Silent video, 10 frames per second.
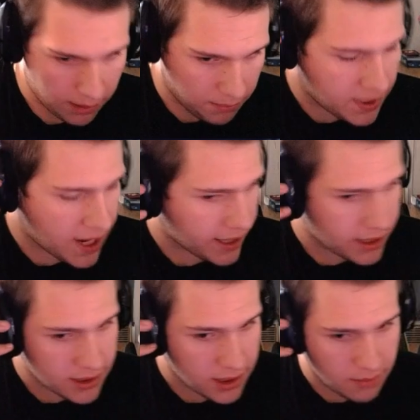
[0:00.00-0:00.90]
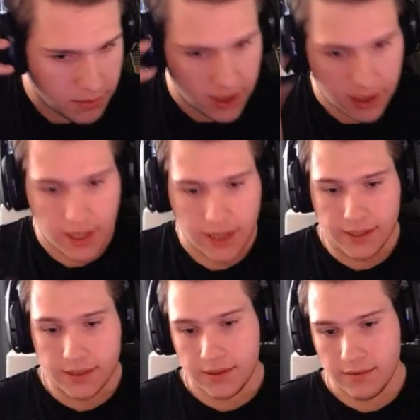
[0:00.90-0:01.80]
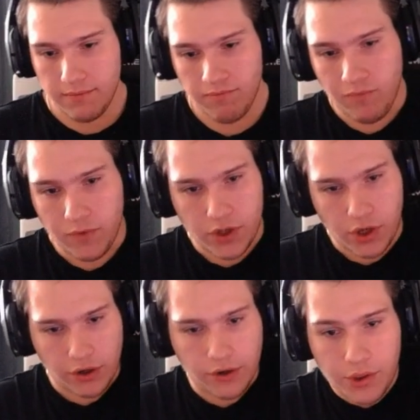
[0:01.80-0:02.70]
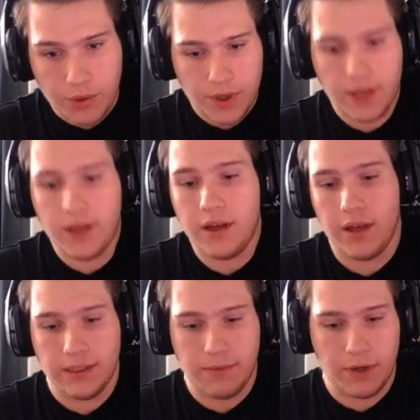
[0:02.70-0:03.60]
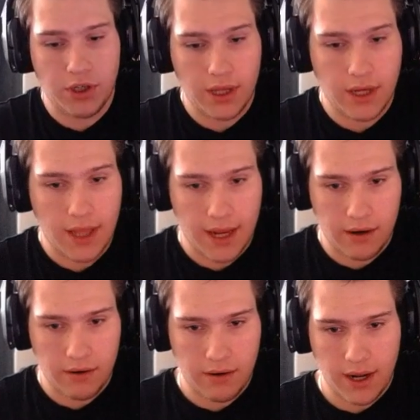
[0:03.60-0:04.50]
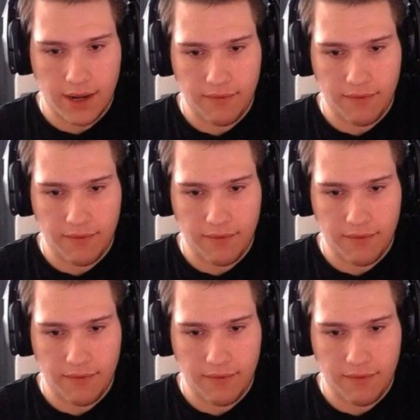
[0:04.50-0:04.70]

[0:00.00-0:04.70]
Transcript: Daken's going to be a nice turn 3, especially that I have